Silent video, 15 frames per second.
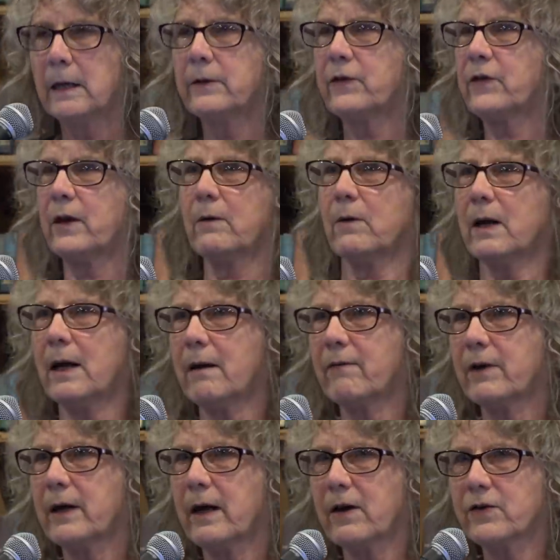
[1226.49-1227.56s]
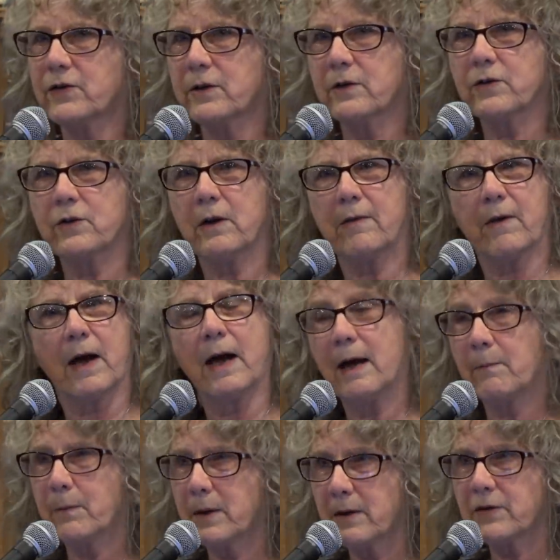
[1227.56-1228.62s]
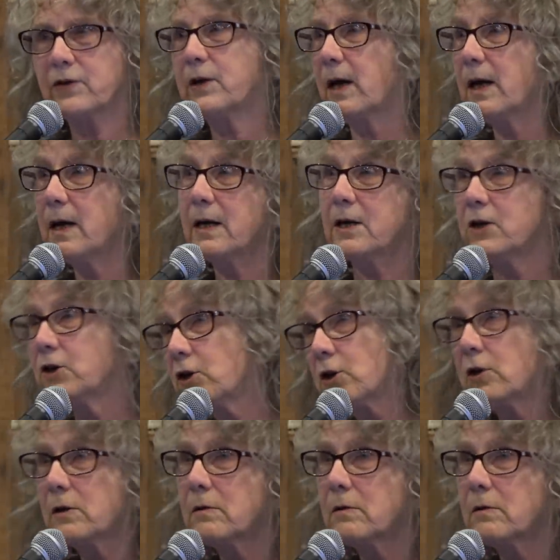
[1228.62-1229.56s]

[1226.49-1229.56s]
Does anyone have a guess as to the happiest age?